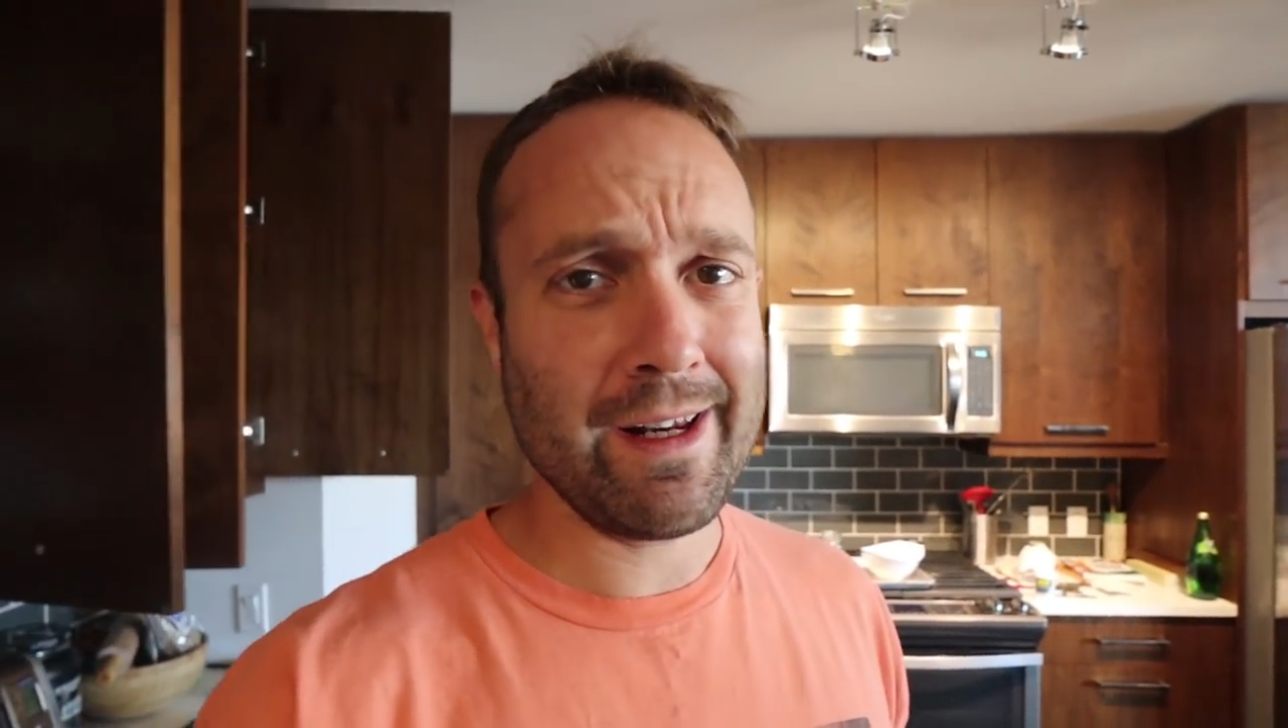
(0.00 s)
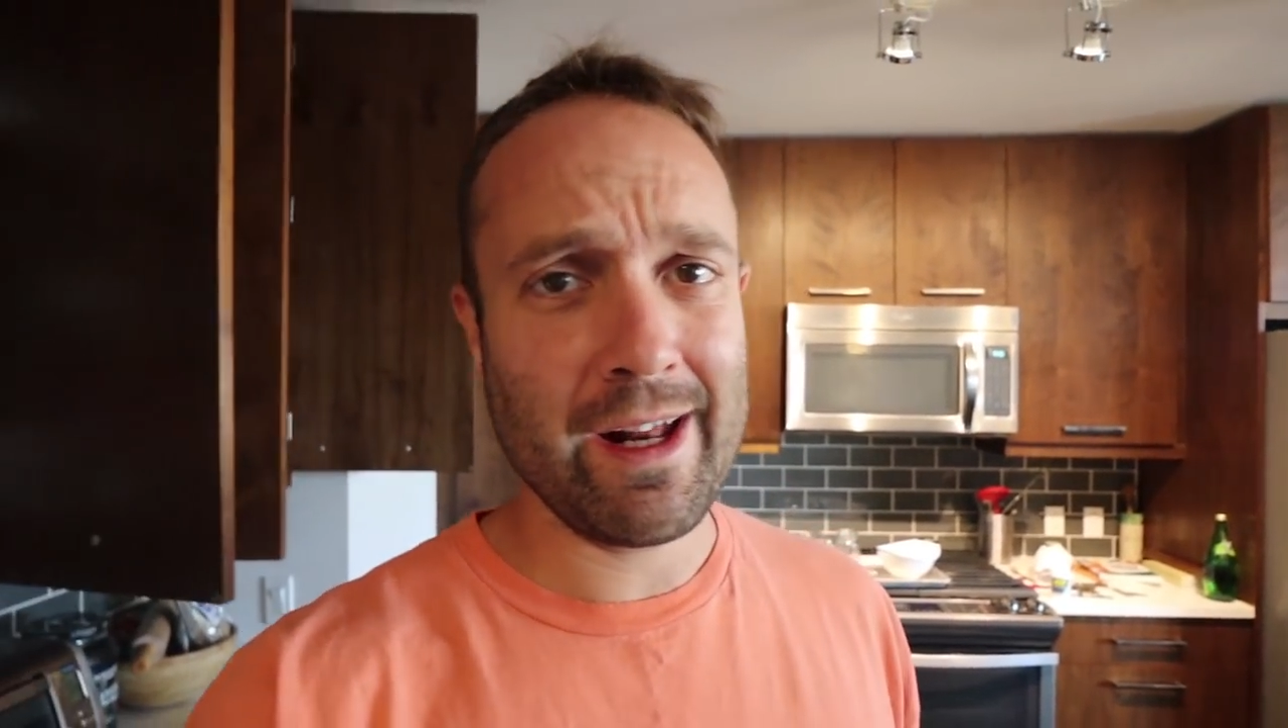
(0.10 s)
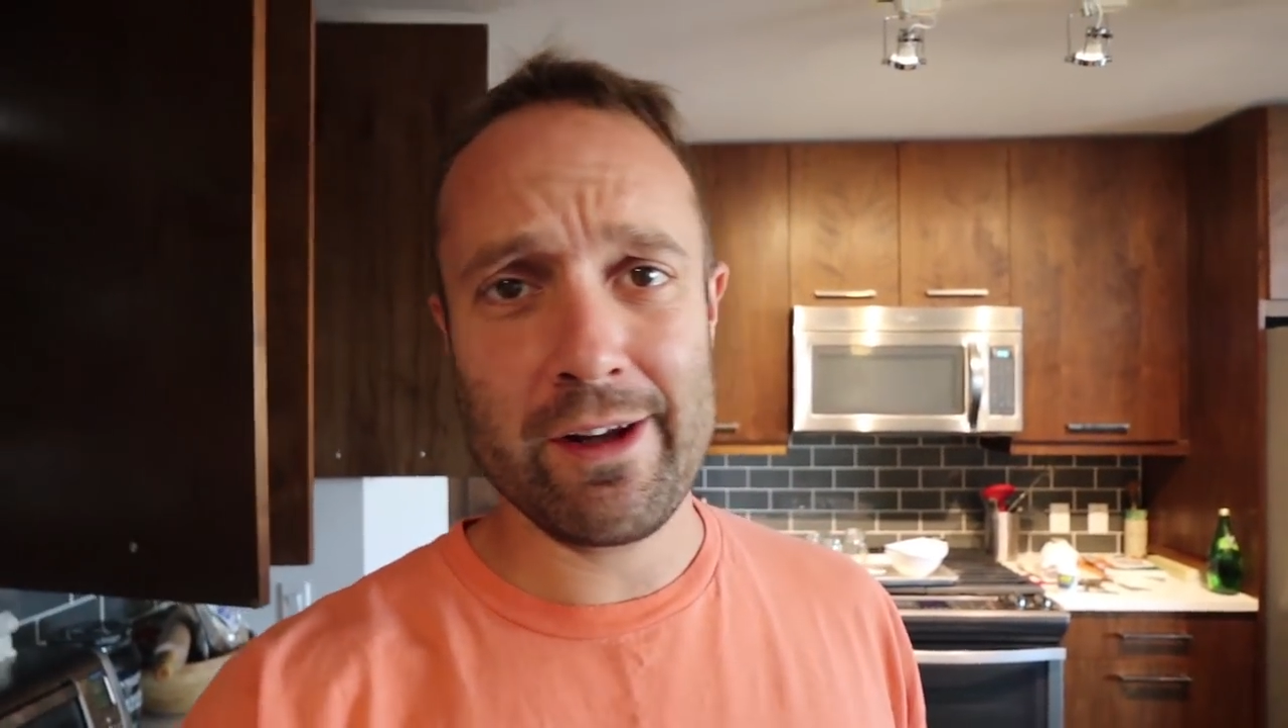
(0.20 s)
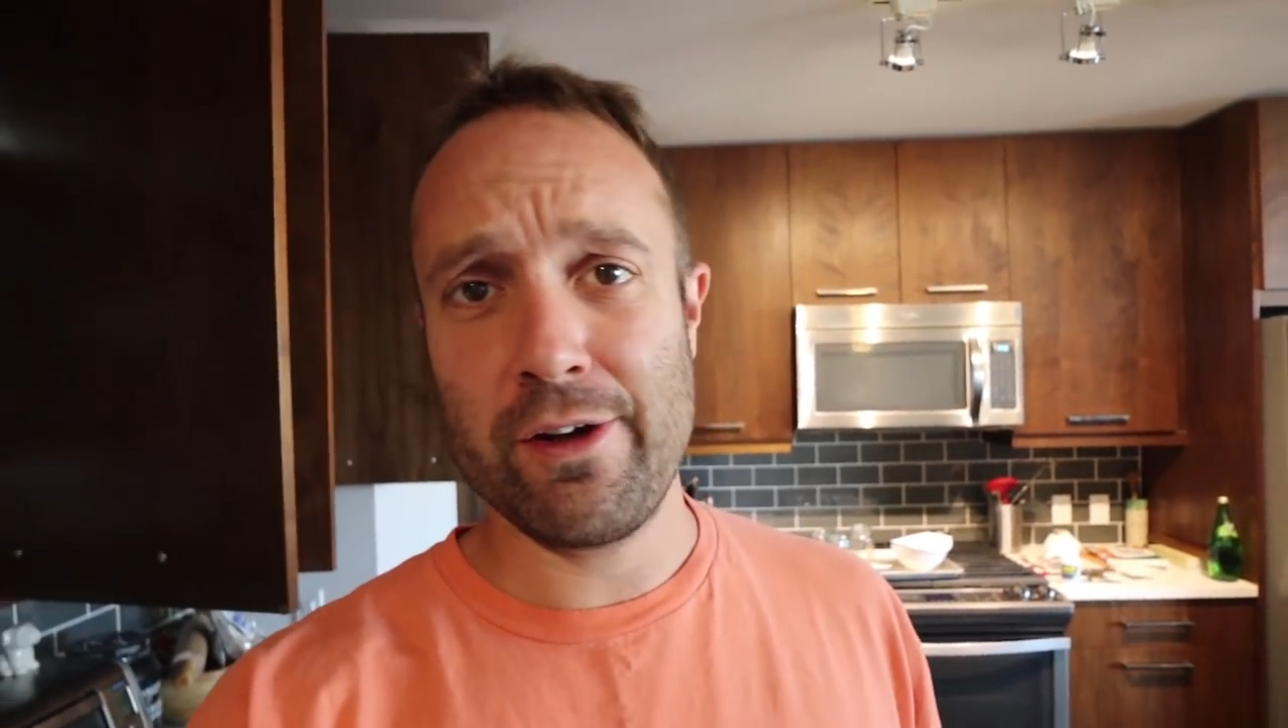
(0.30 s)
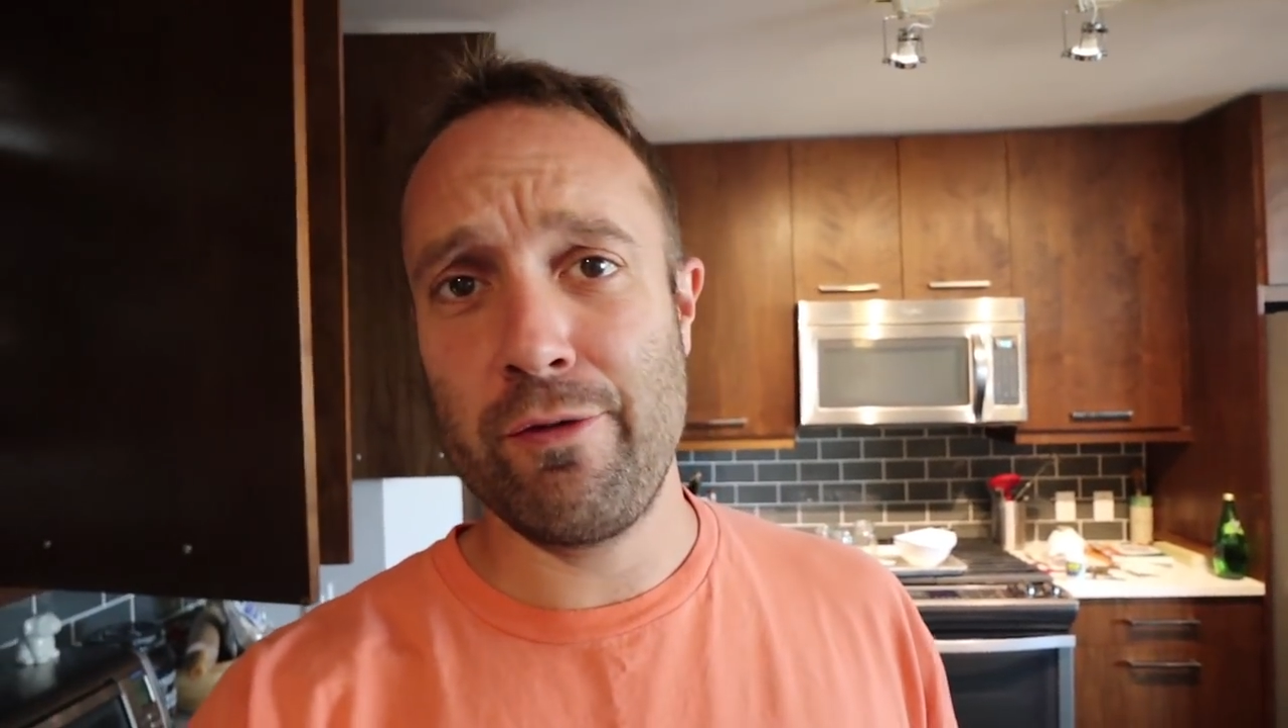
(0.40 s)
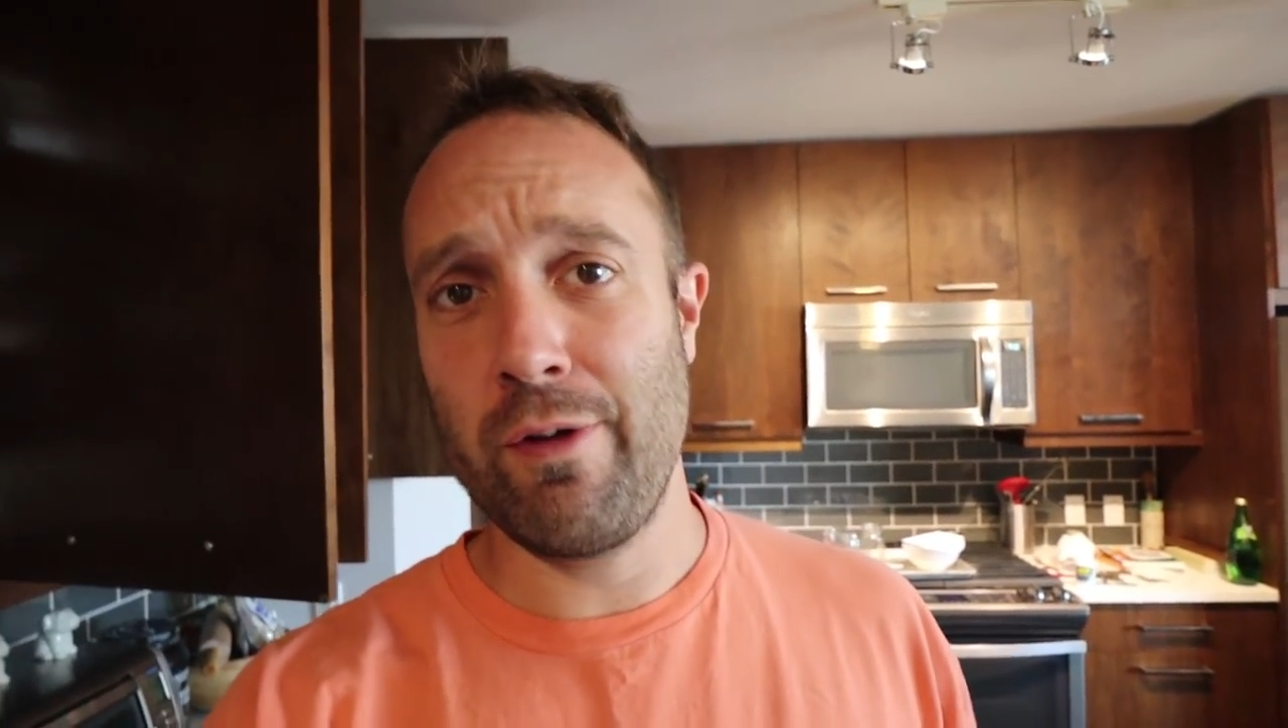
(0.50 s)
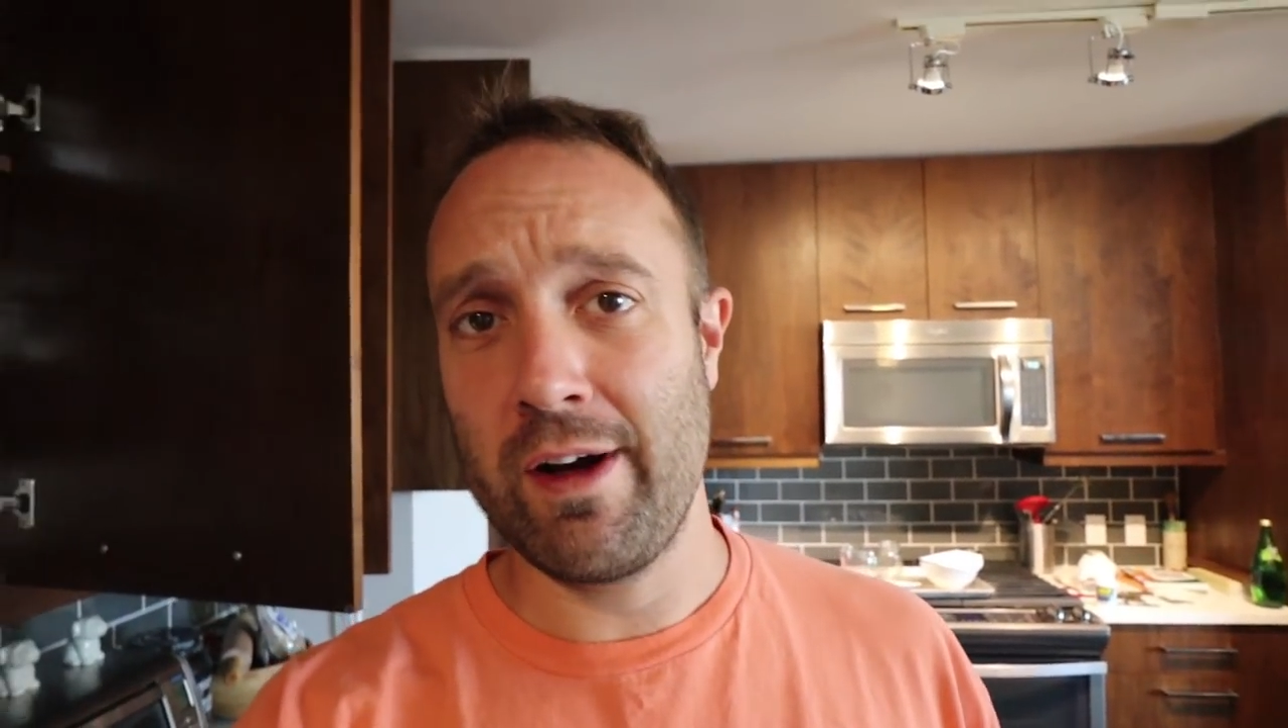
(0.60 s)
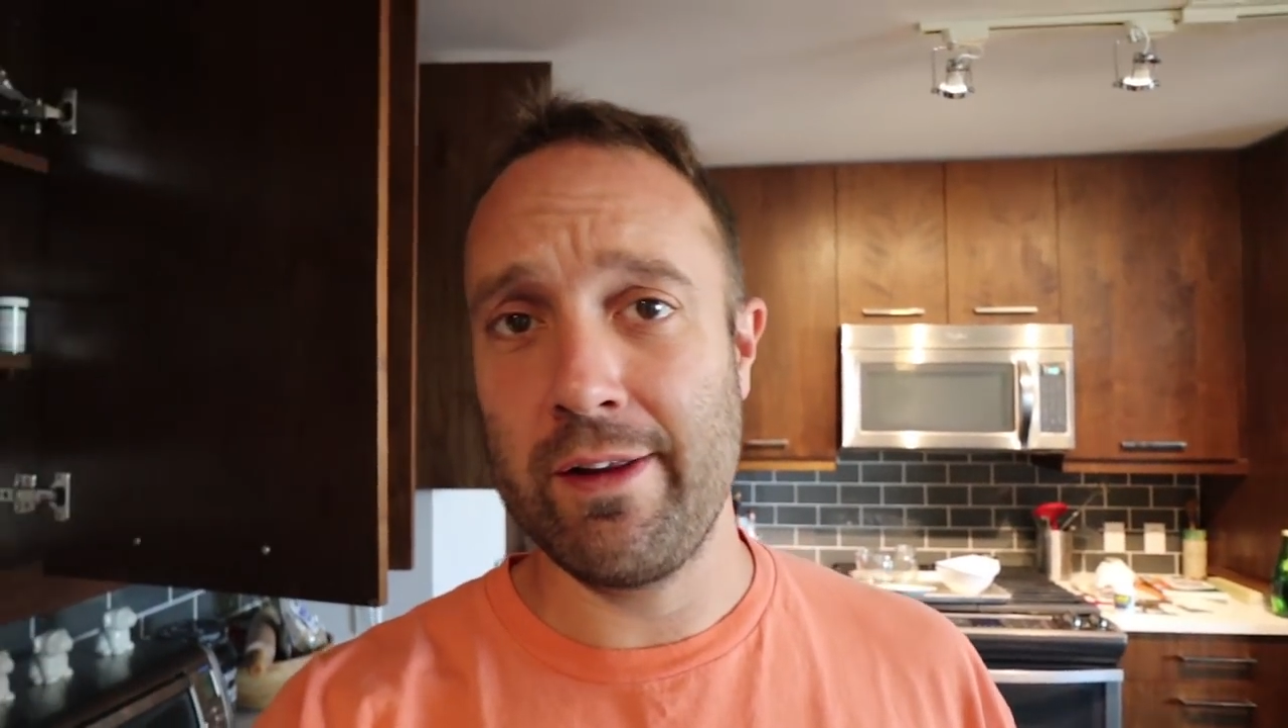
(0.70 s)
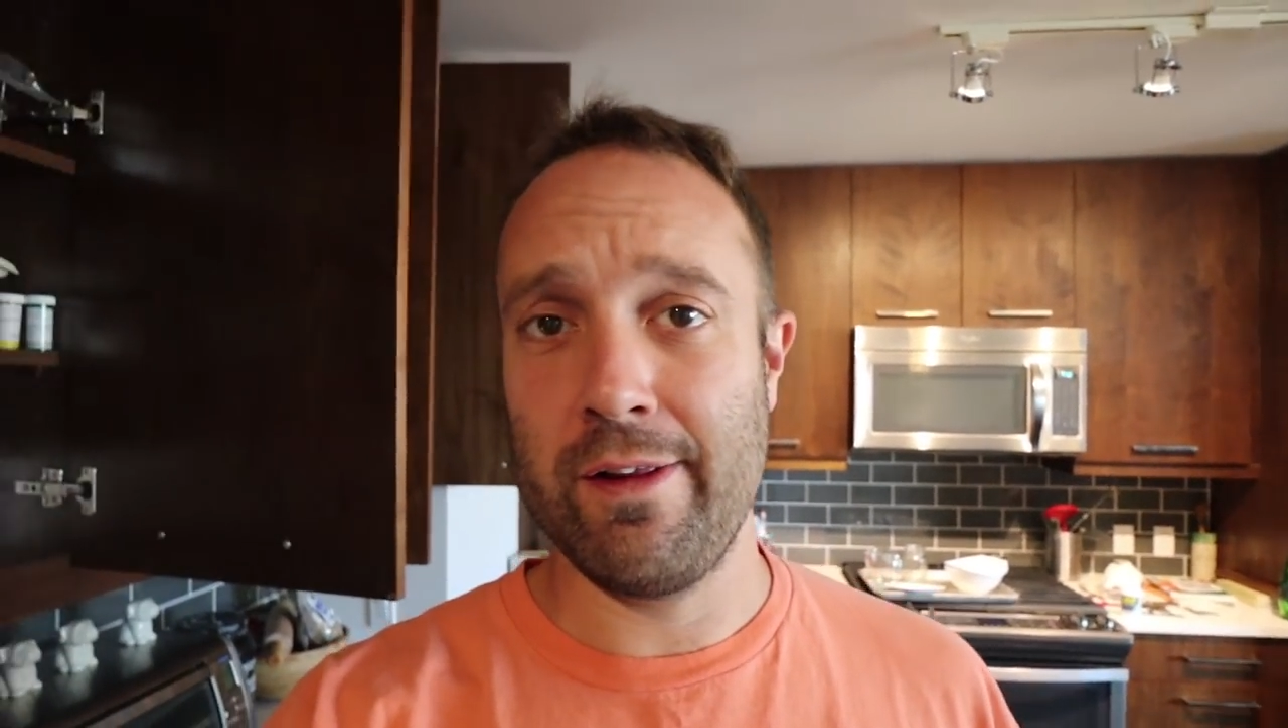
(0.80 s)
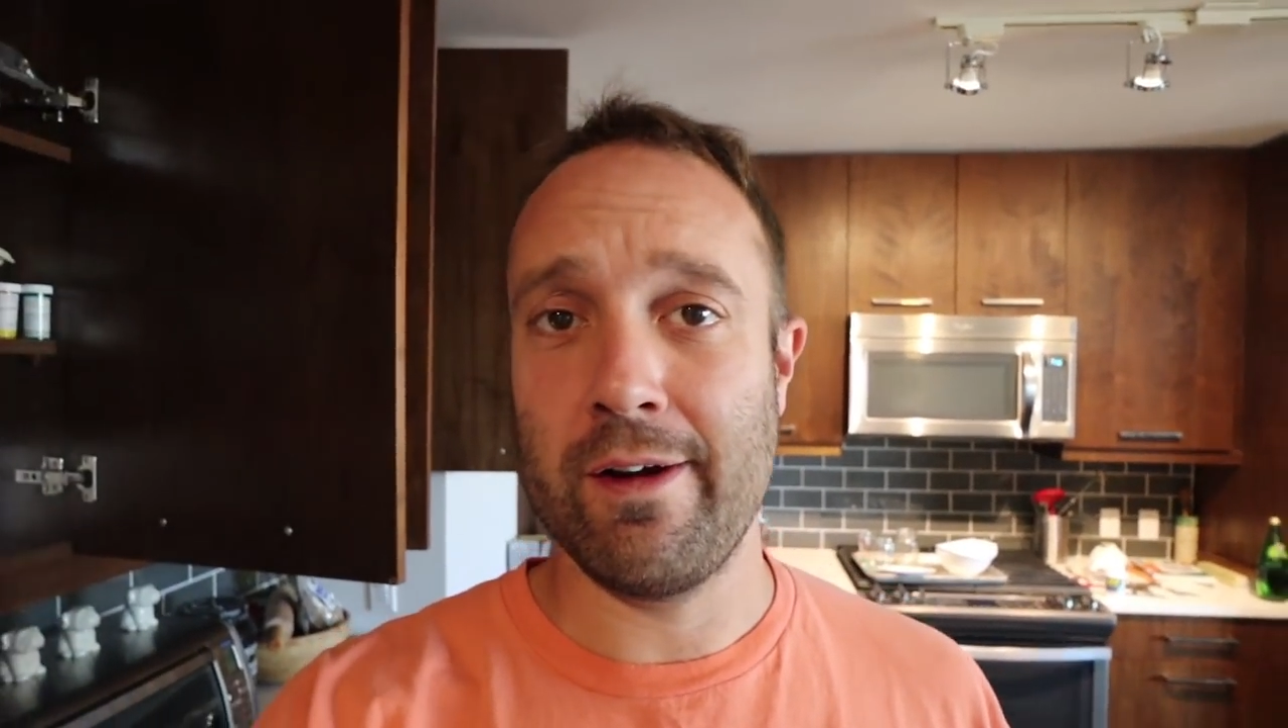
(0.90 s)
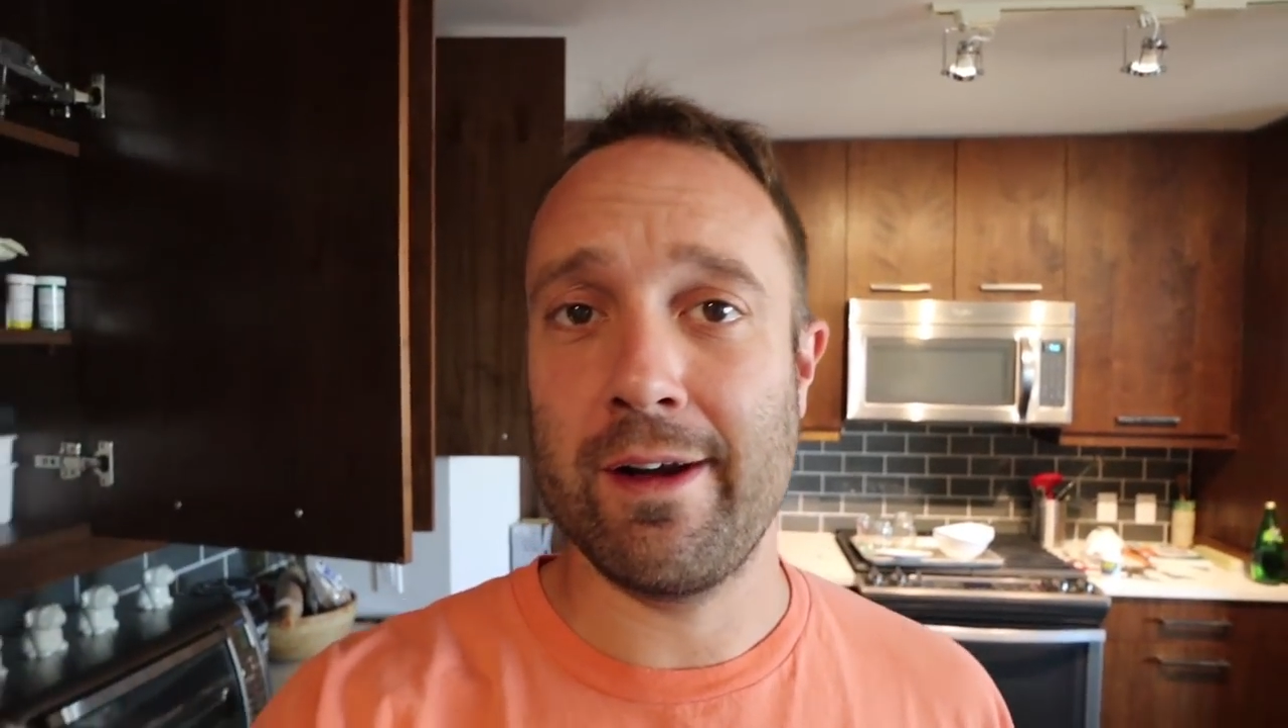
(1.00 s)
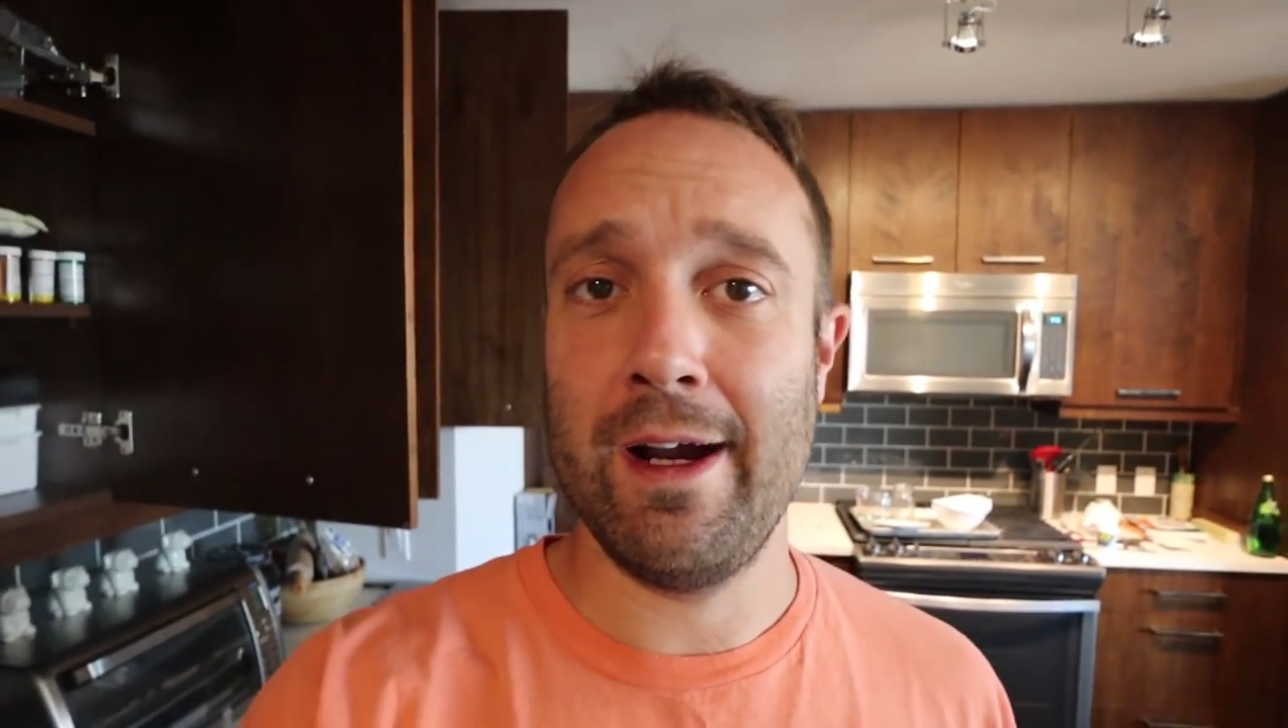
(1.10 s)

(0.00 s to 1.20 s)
Not a good fucking look,